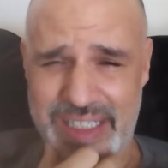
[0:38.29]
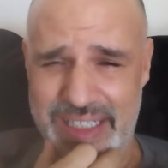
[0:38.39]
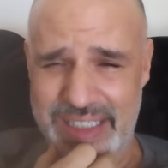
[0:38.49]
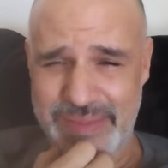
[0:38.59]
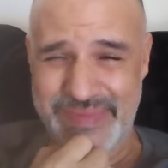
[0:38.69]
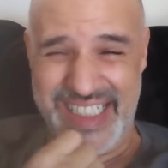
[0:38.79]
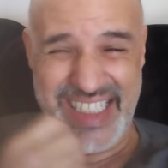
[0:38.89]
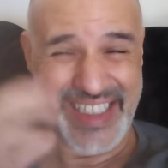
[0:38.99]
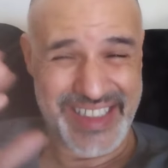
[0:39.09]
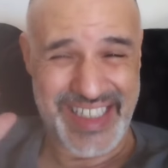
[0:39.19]
I
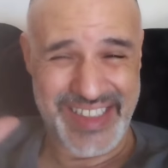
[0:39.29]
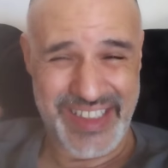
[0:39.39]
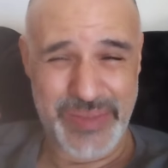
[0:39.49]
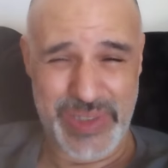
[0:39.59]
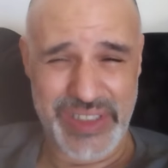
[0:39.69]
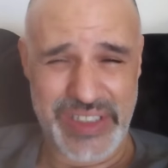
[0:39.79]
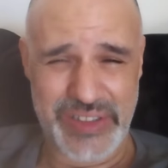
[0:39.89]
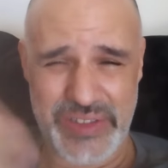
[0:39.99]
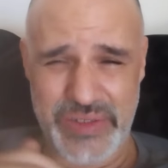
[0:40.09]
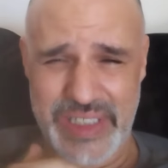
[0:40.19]
kind of got the ability
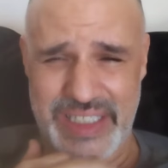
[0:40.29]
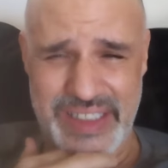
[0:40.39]
to do that.